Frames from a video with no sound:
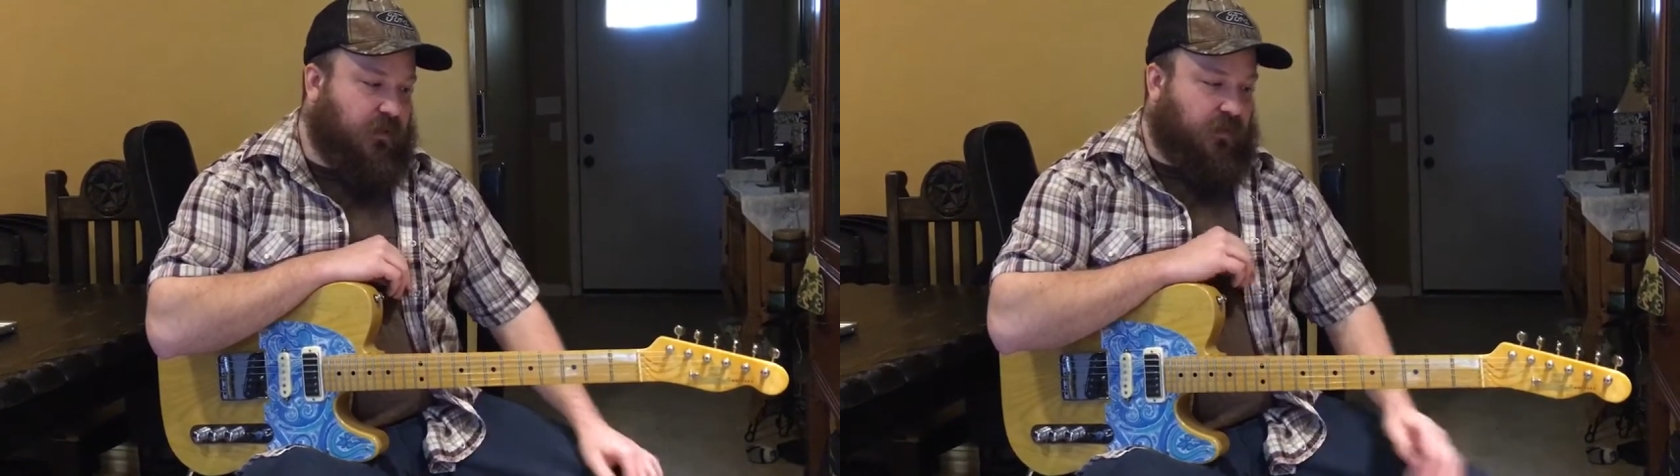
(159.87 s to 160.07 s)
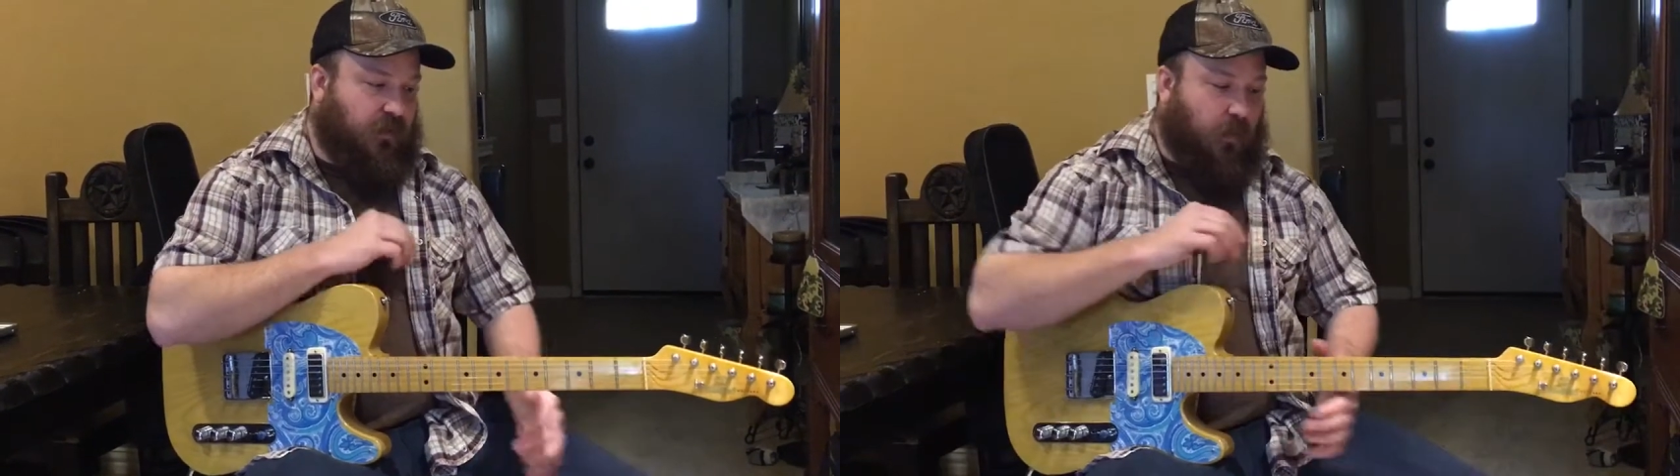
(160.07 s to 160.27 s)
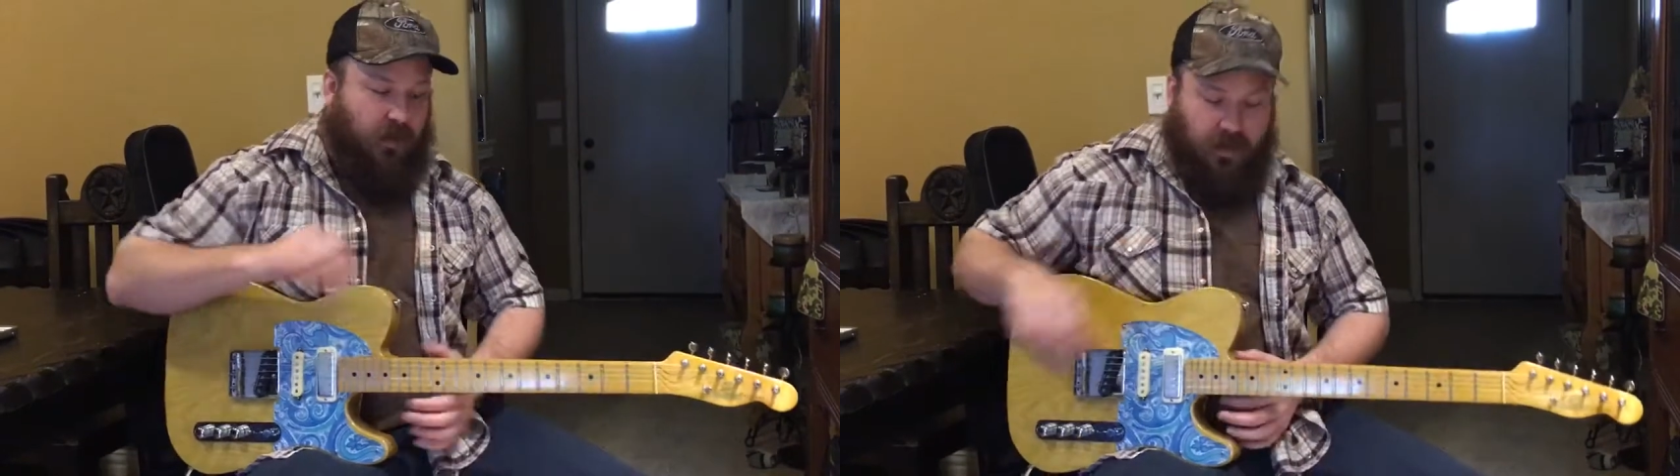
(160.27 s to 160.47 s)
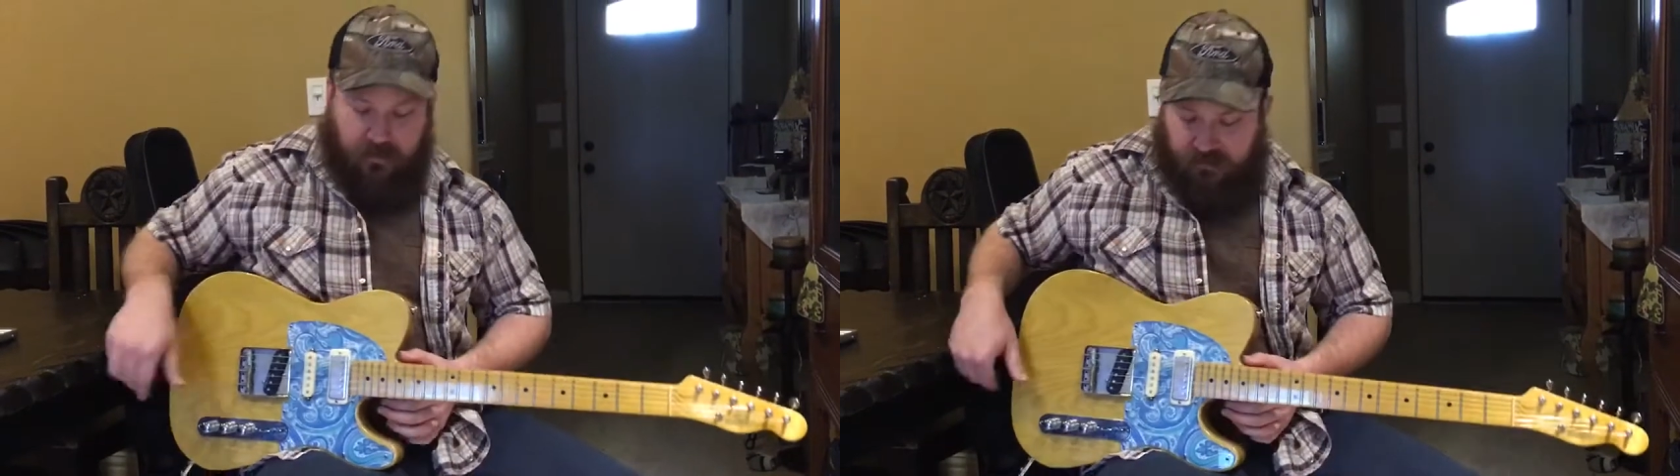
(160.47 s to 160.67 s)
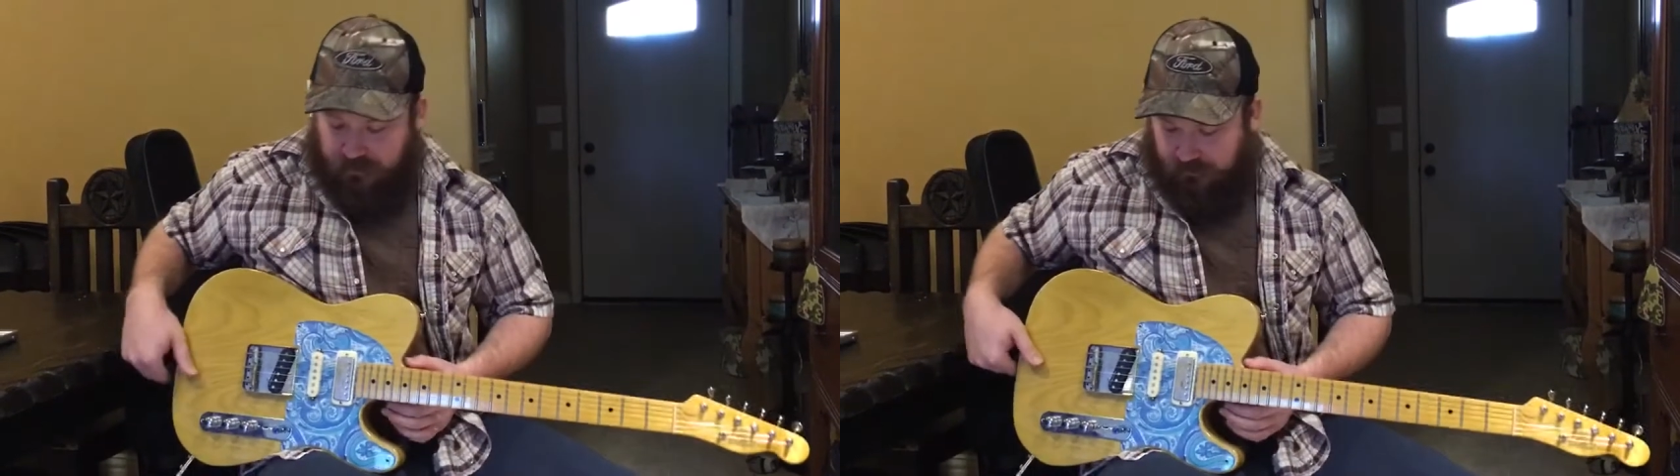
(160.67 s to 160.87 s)
So a lot
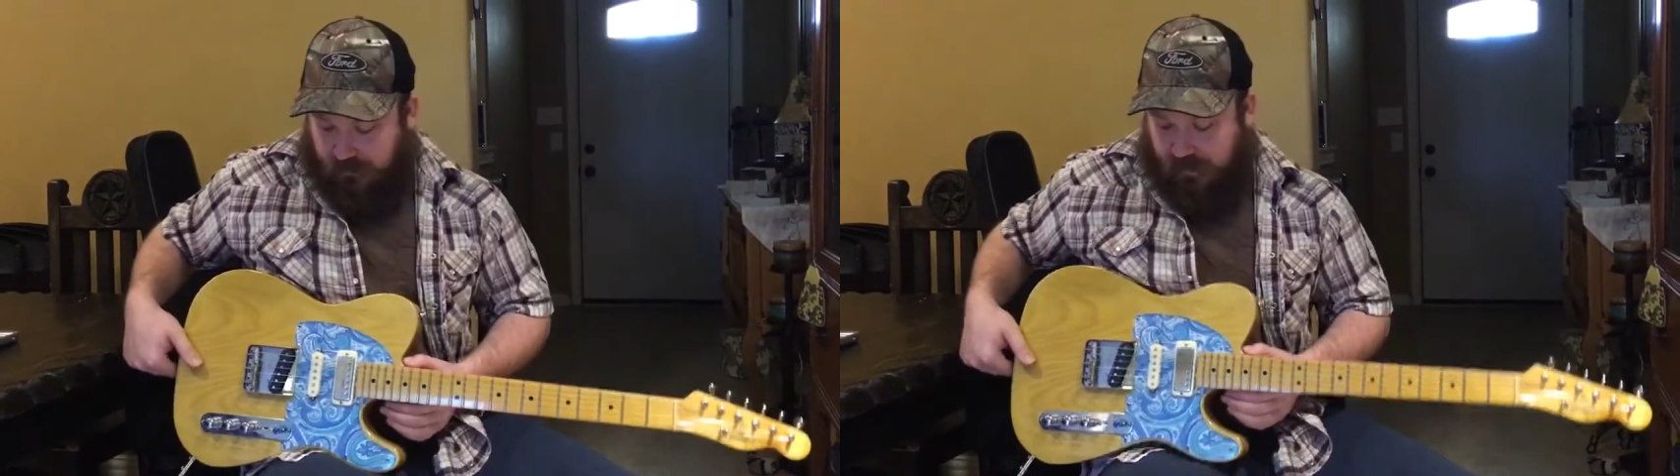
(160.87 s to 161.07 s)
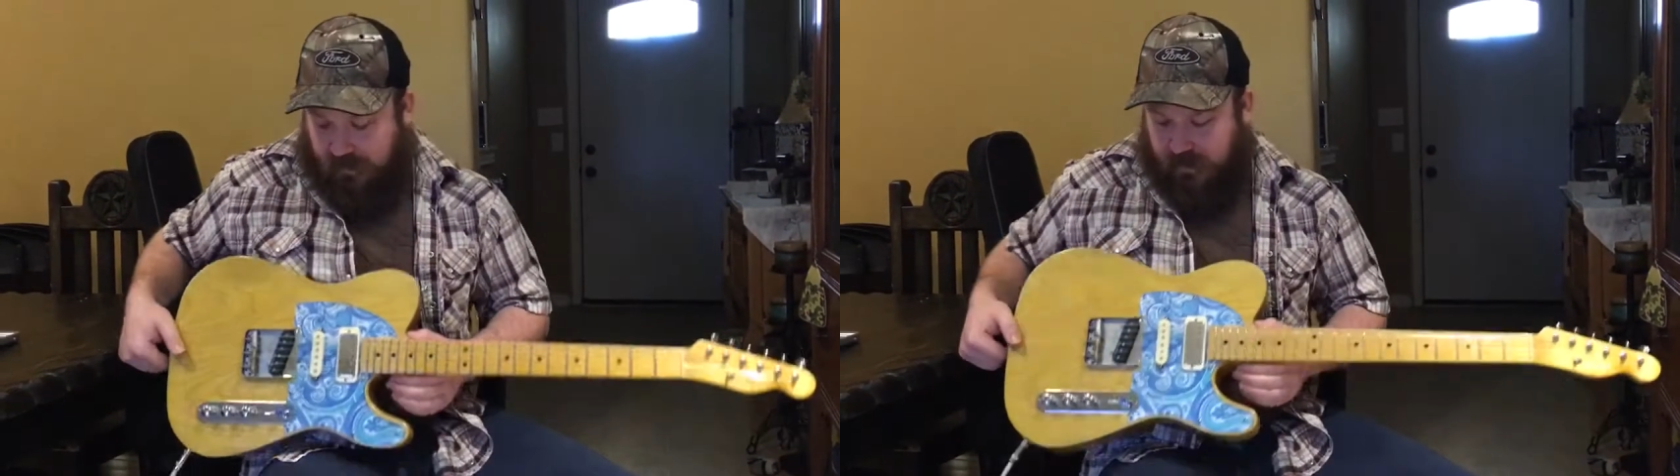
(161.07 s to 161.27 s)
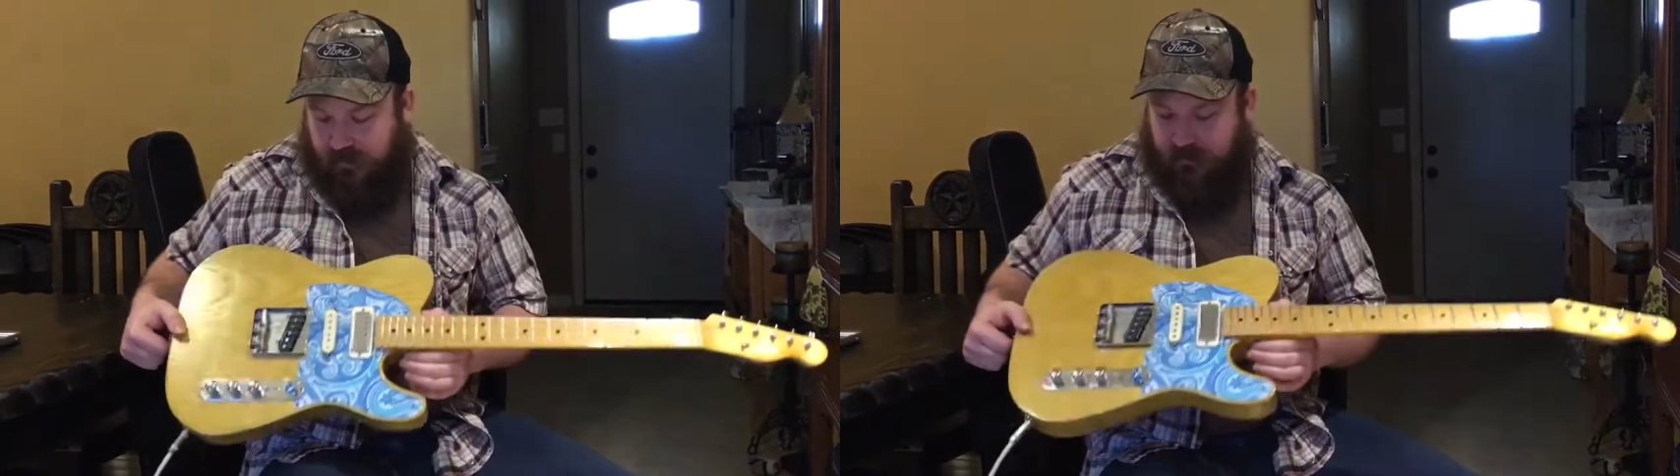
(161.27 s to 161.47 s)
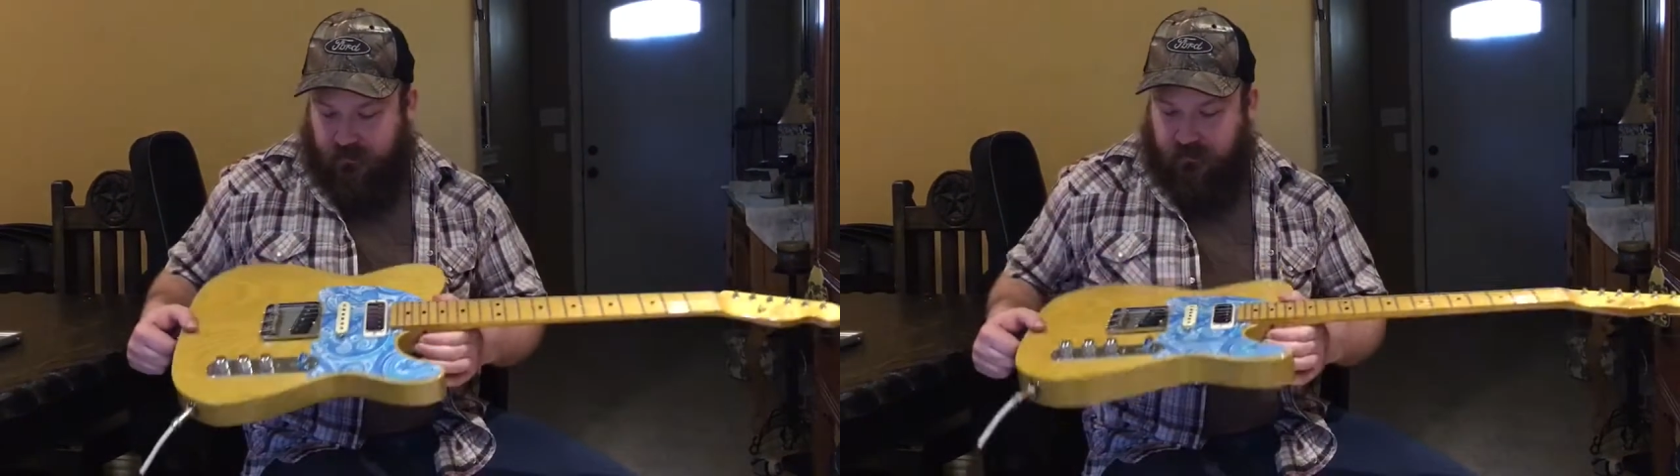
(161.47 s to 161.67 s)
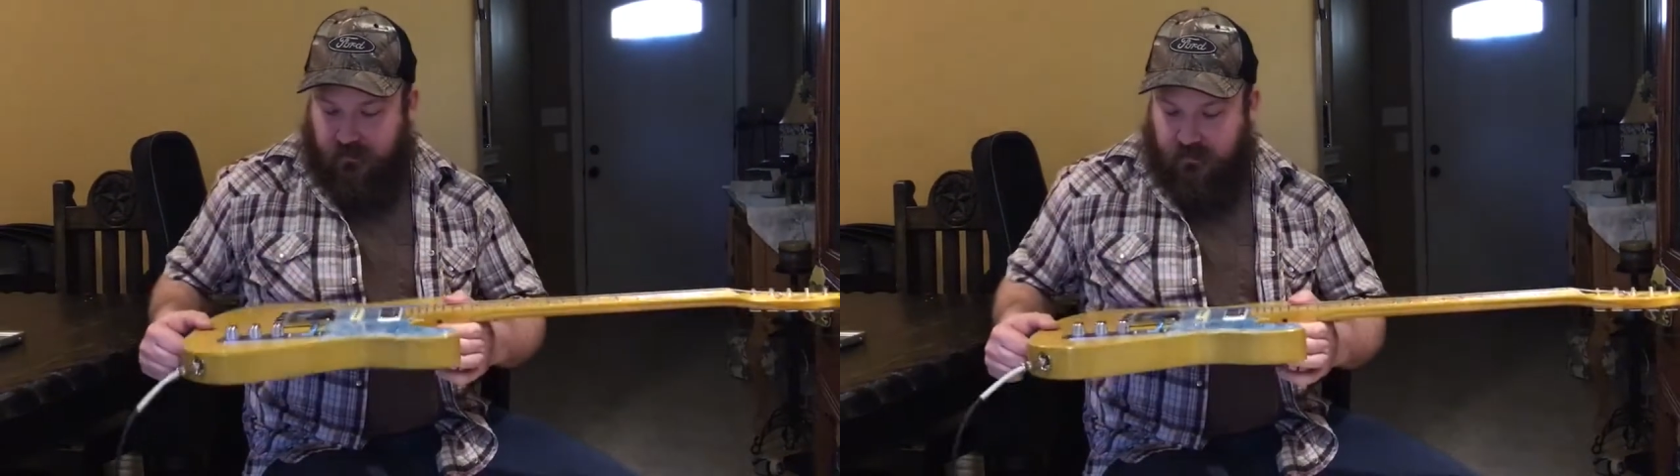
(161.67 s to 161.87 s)
of this right here
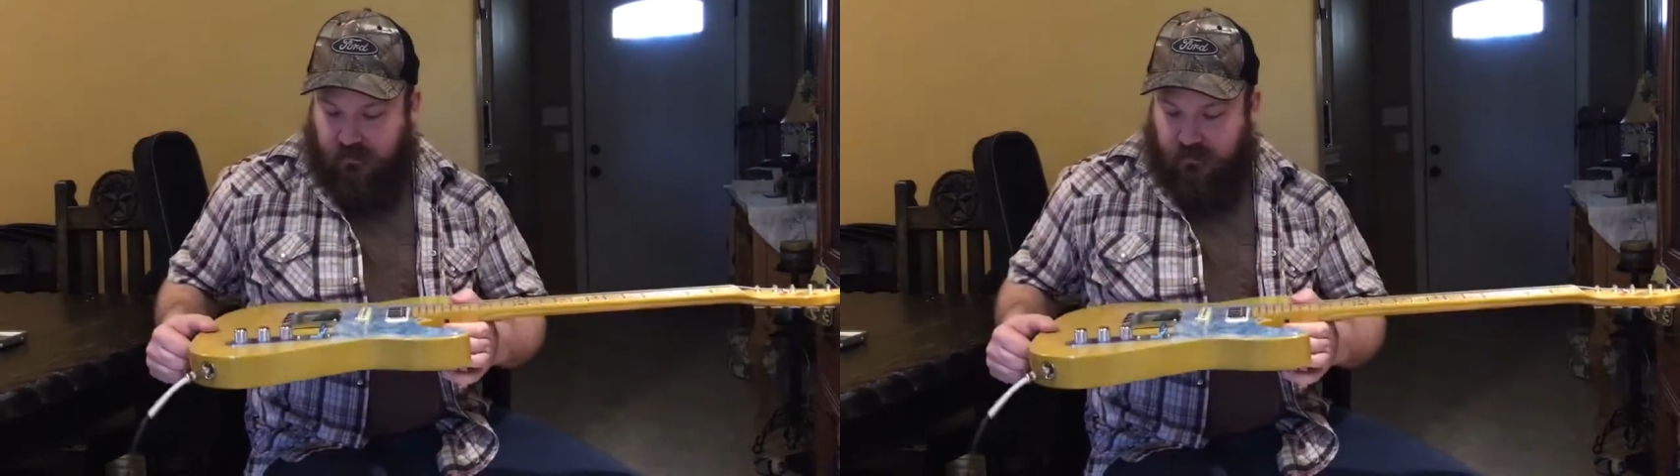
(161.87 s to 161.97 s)
is